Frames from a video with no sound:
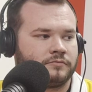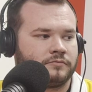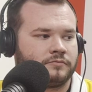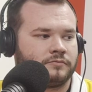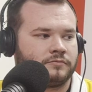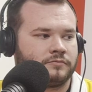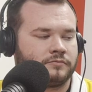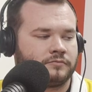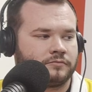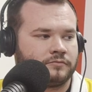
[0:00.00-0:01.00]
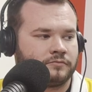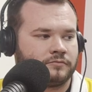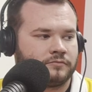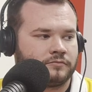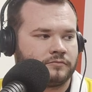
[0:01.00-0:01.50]

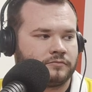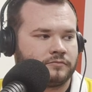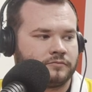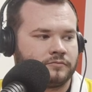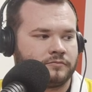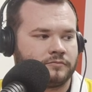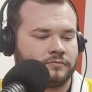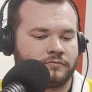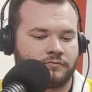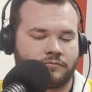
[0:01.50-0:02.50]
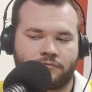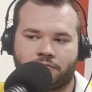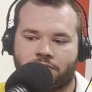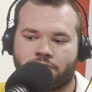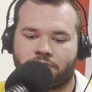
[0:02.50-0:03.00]

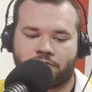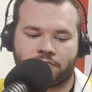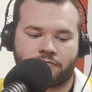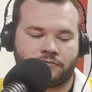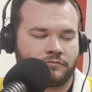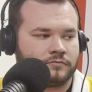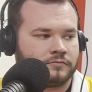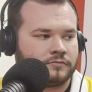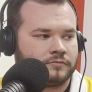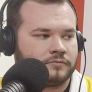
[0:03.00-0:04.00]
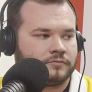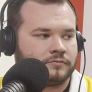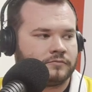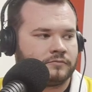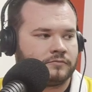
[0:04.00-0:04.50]

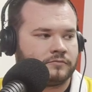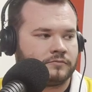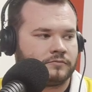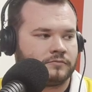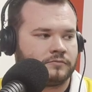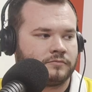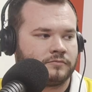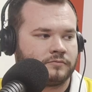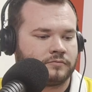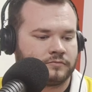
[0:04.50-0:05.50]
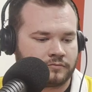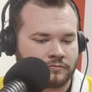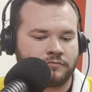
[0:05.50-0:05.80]
[no speech]